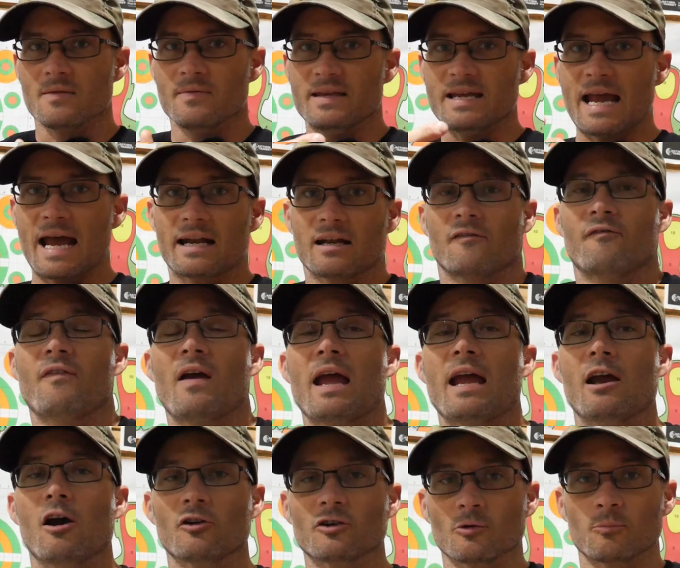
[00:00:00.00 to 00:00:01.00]
the
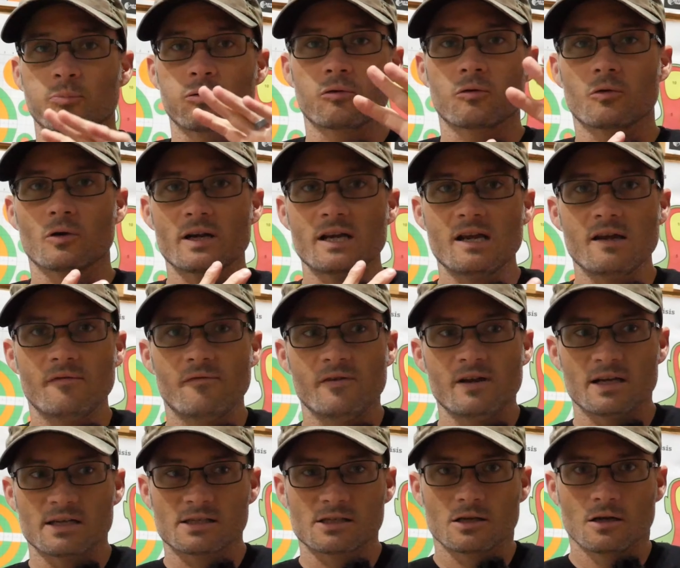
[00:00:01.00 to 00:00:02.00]
NFA, under
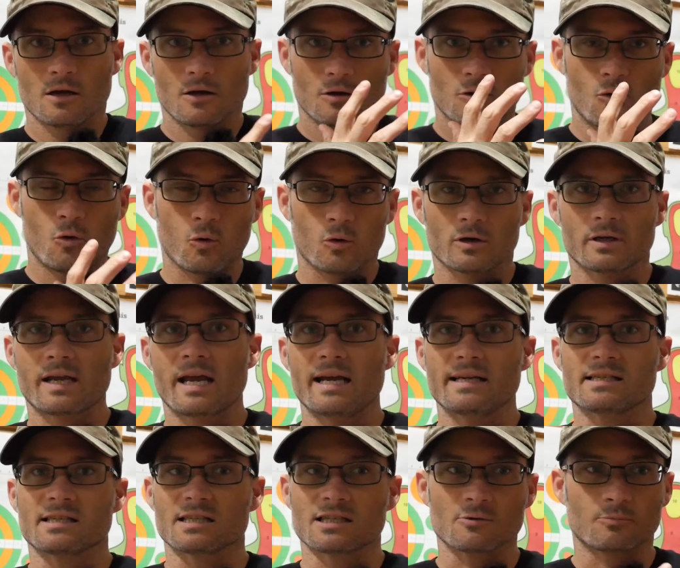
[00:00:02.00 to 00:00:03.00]
previous court
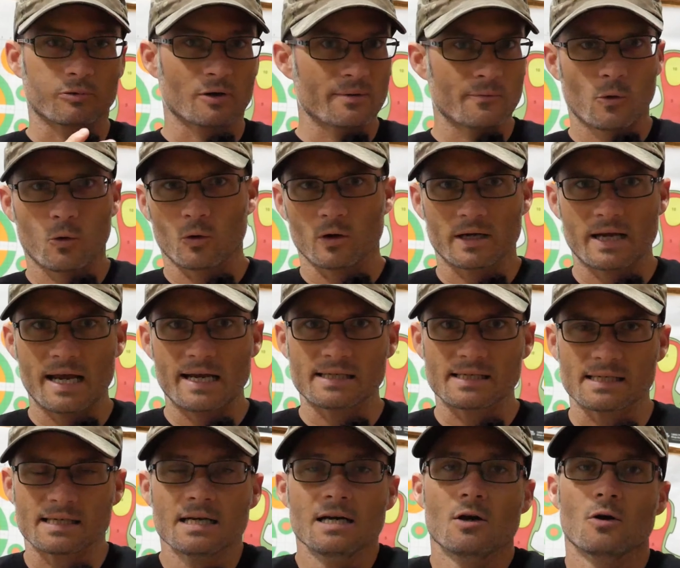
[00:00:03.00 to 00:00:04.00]
cases, Supreme Court
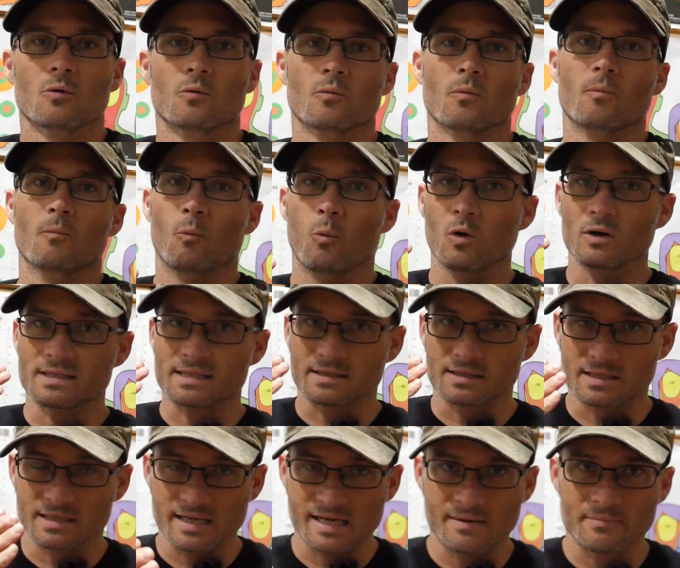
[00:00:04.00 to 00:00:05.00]
cases, was
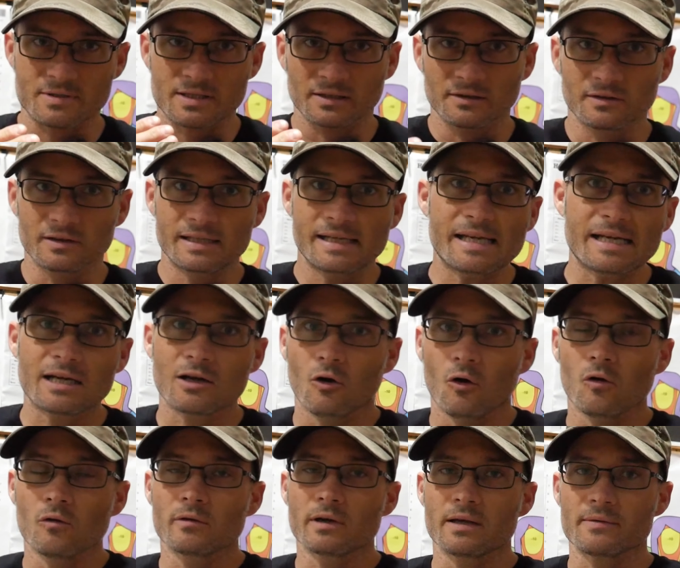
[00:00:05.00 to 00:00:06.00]
deemed
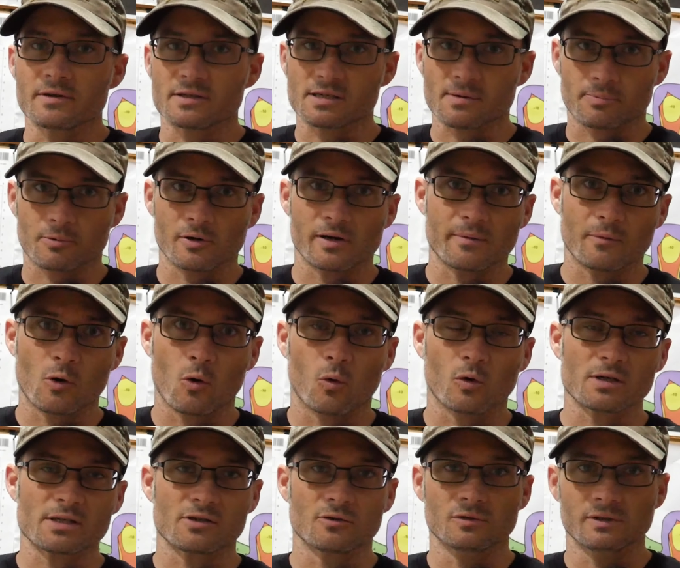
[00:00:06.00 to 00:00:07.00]
legal in the Supreme
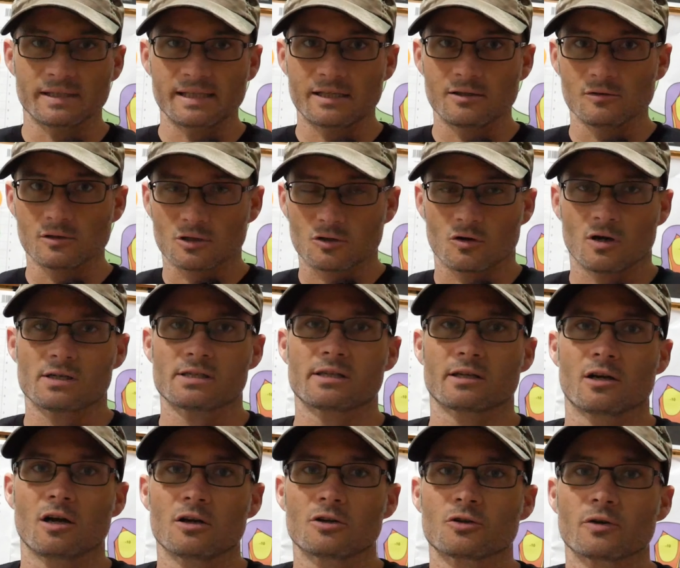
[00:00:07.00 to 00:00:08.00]
Court, so legal across
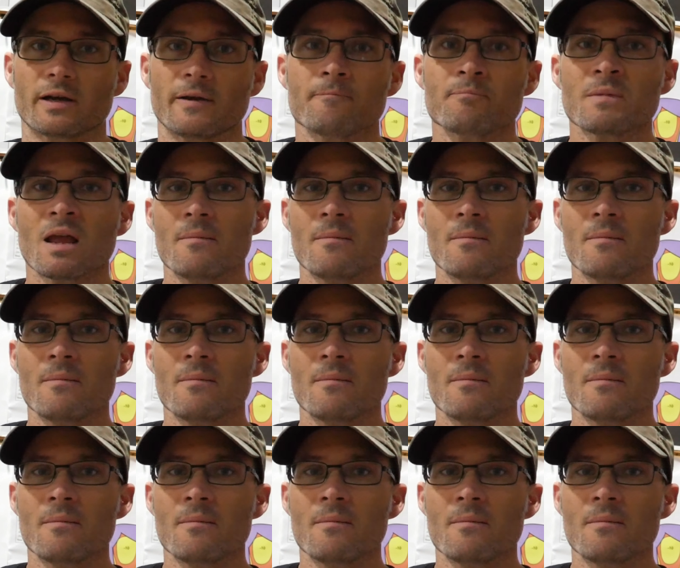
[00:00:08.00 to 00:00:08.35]
the country,